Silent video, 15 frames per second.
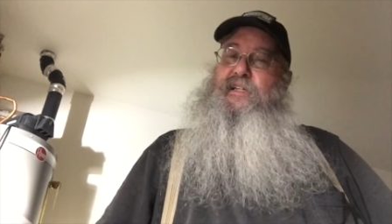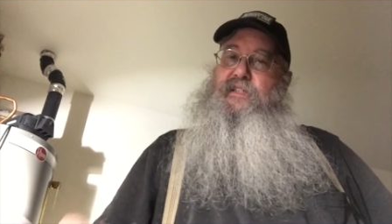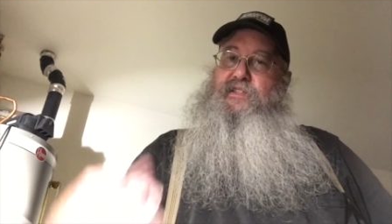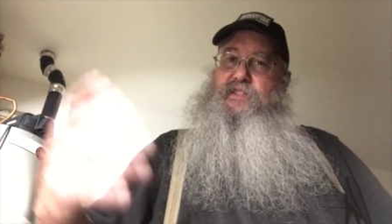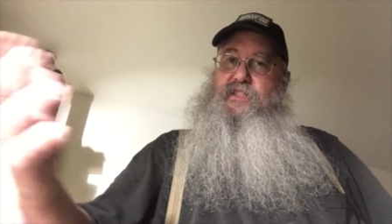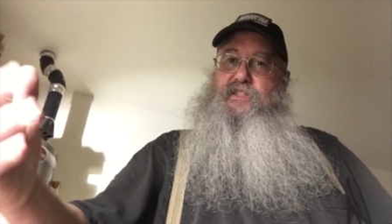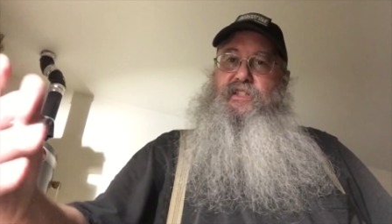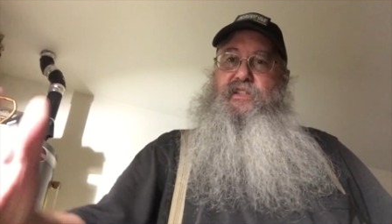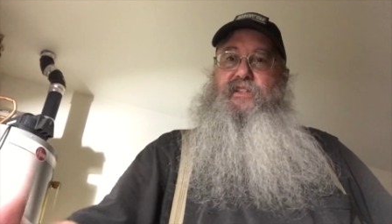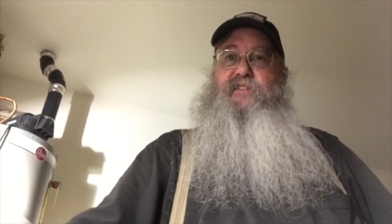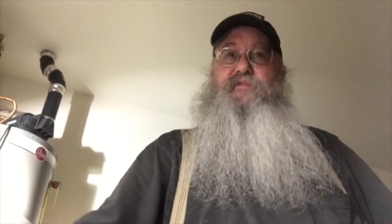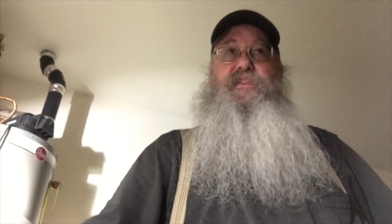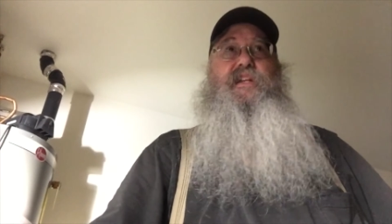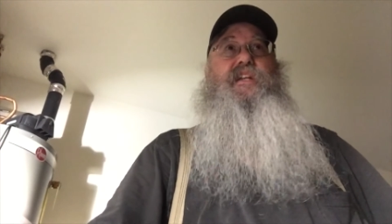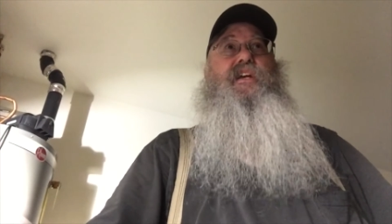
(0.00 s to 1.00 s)
just a
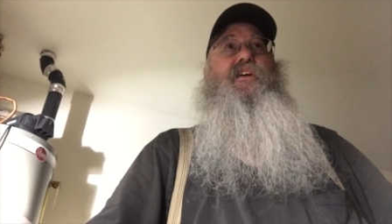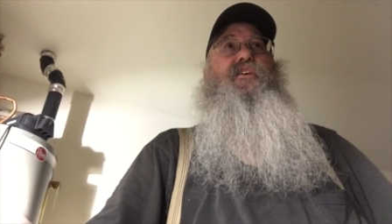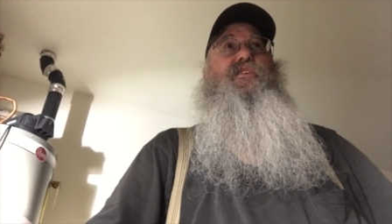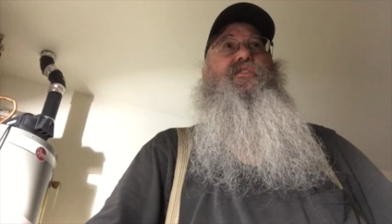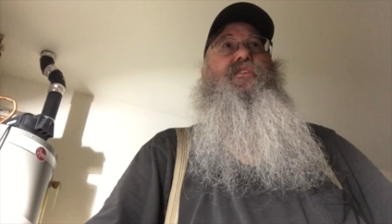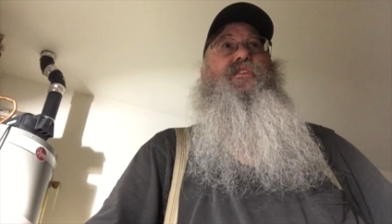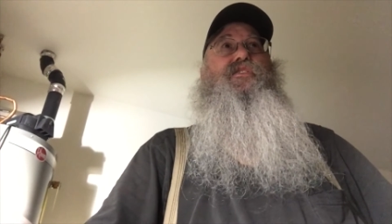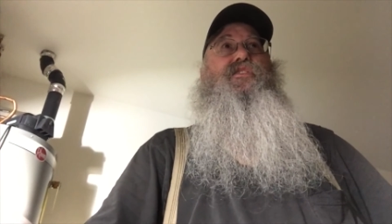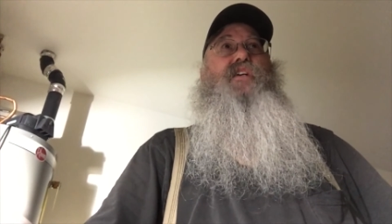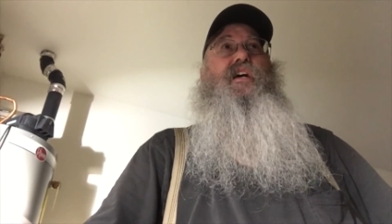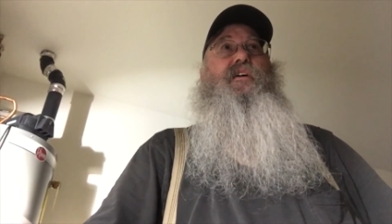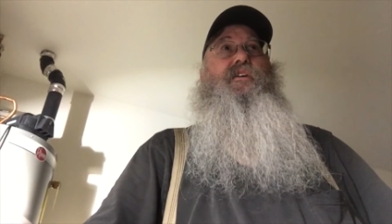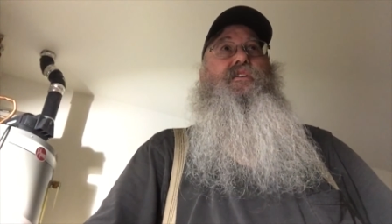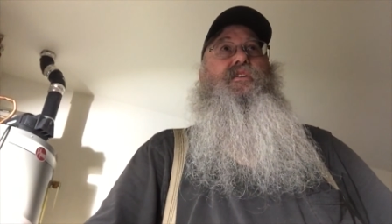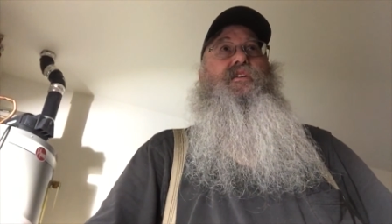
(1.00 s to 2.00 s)
little video to
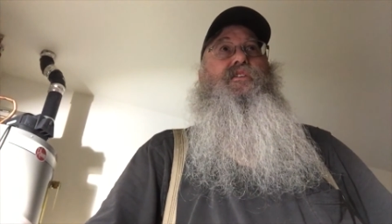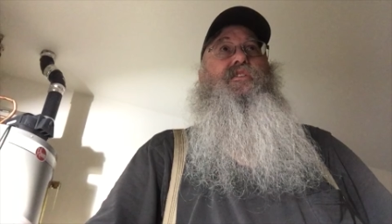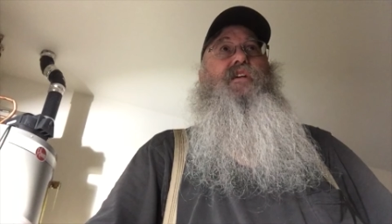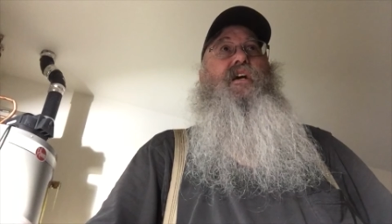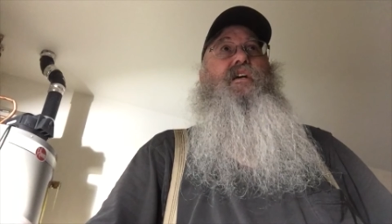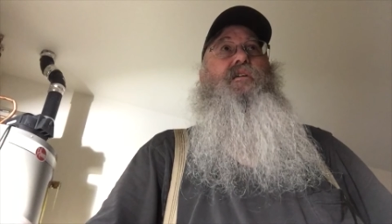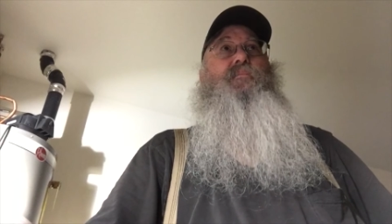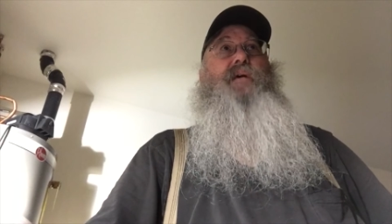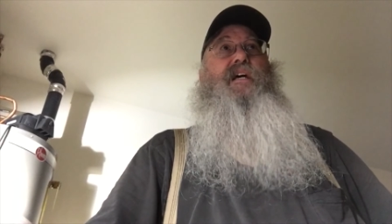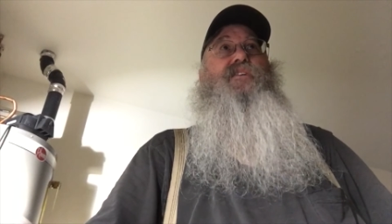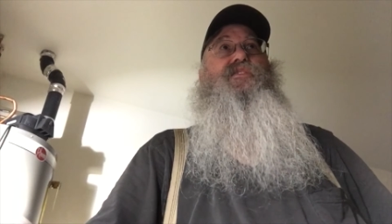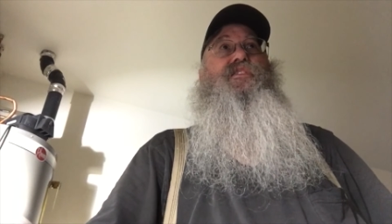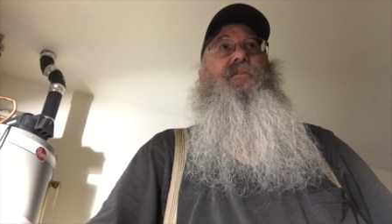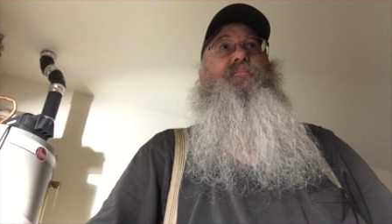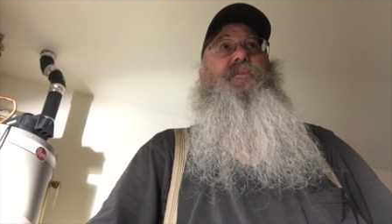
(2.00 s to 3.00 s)
talk
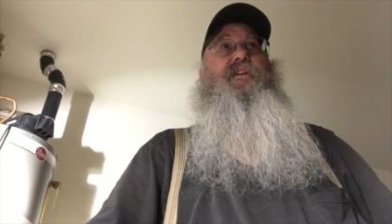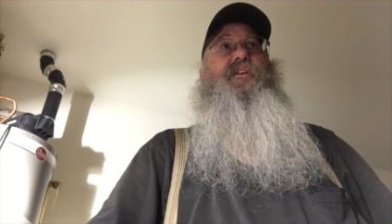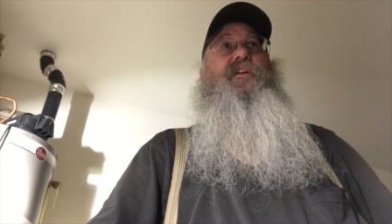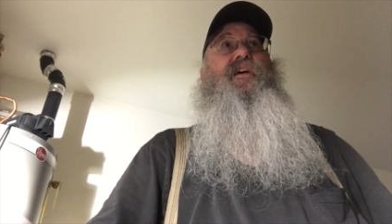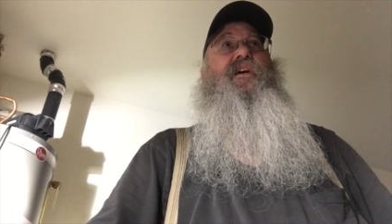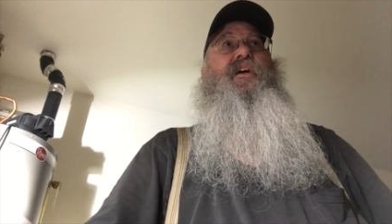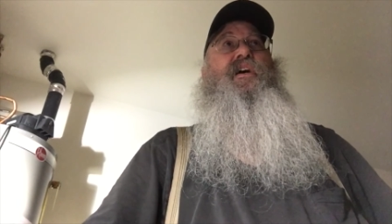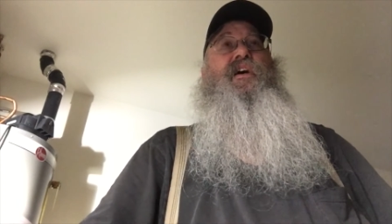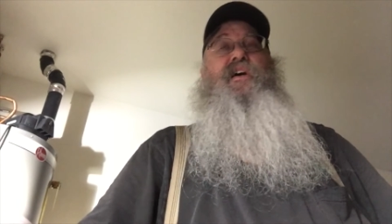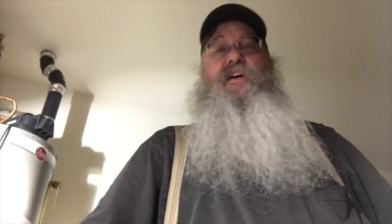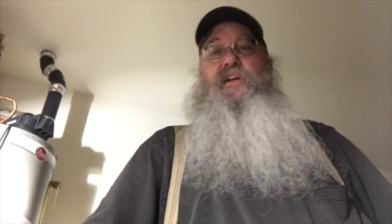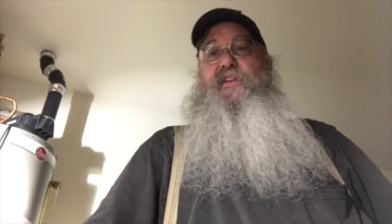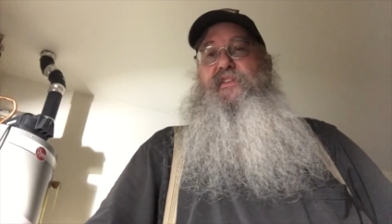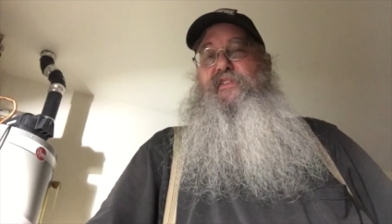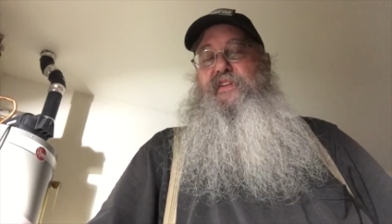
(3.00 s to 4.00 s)
about something
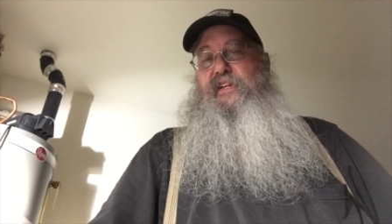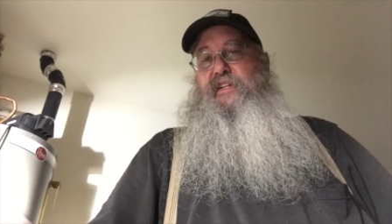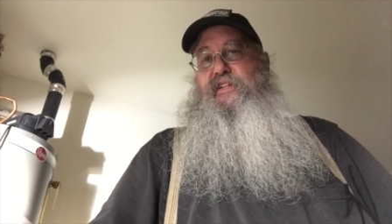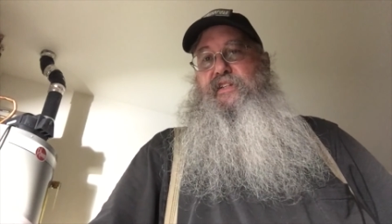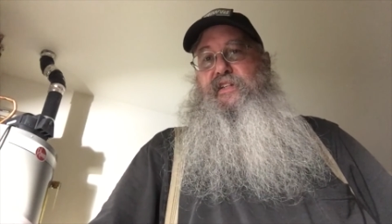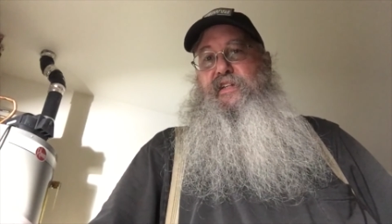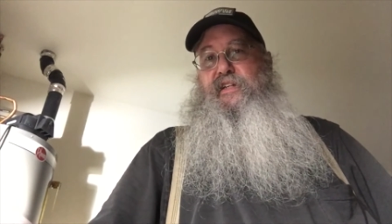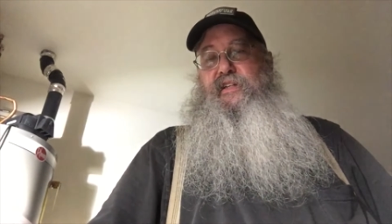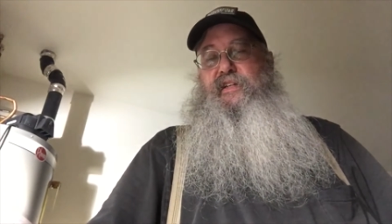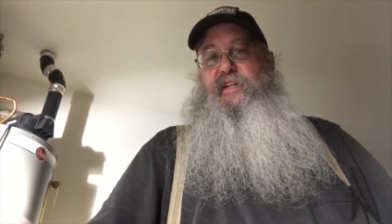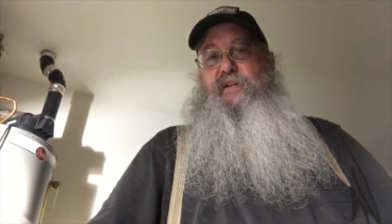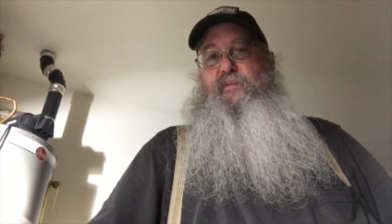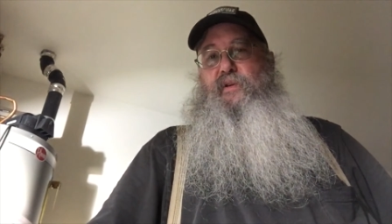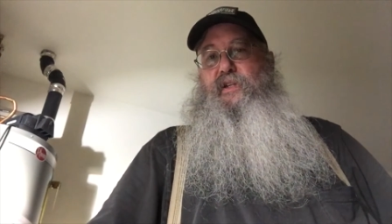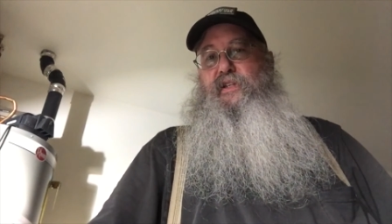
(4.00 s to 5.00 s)
that
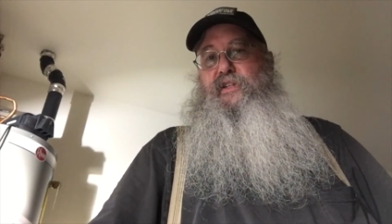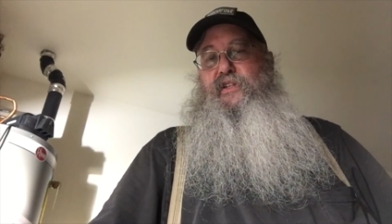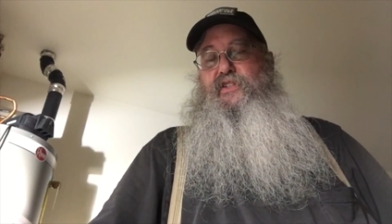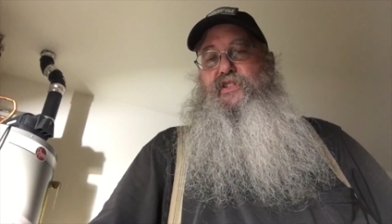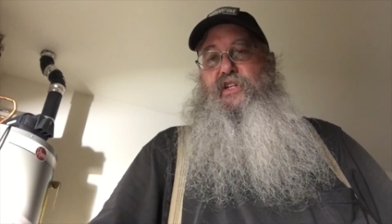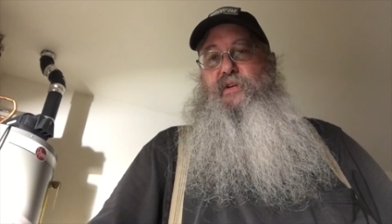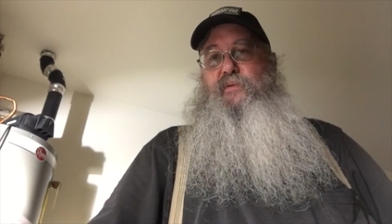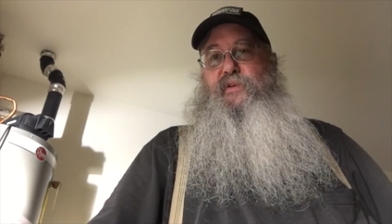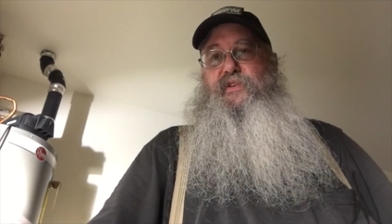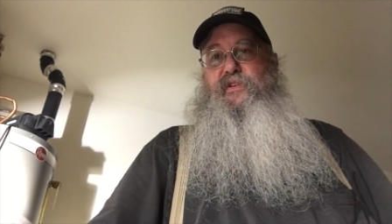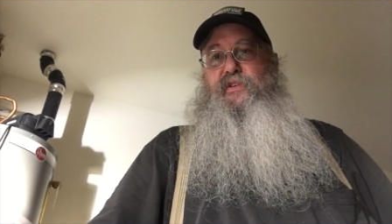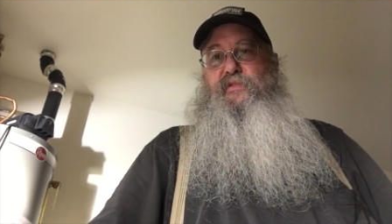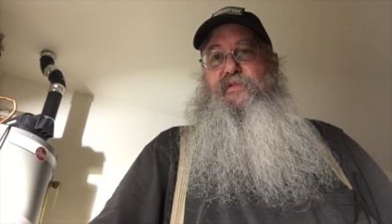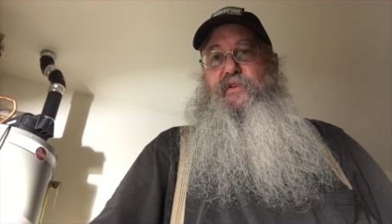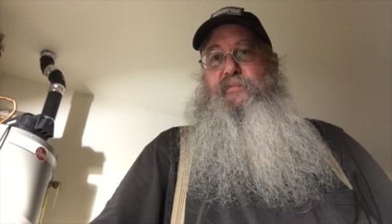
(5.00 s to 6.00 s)
I wanted to share with
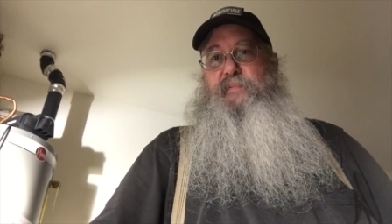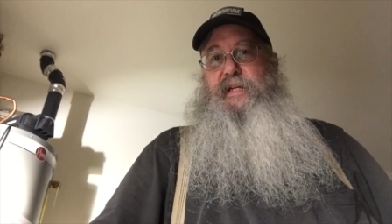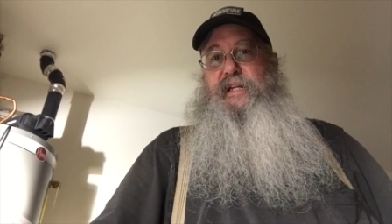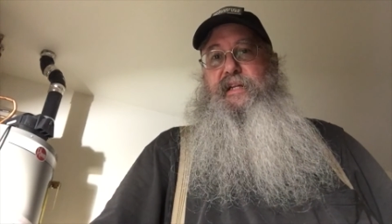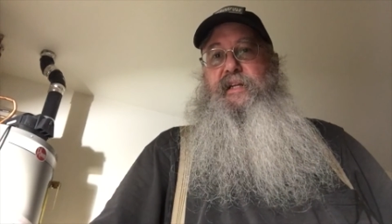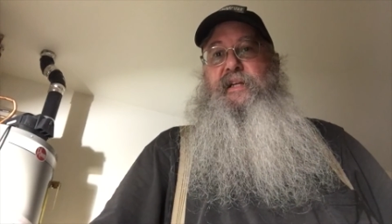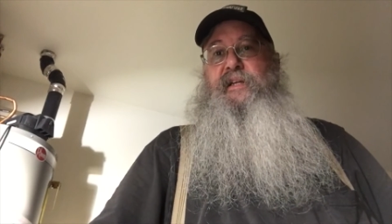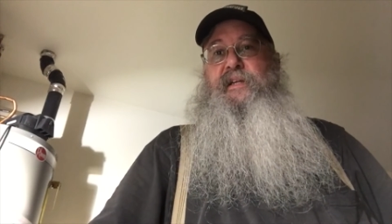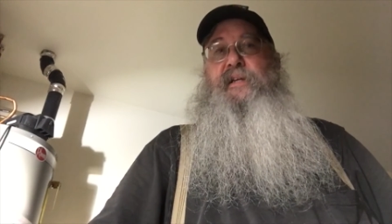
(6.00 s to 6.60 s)
you for a minute.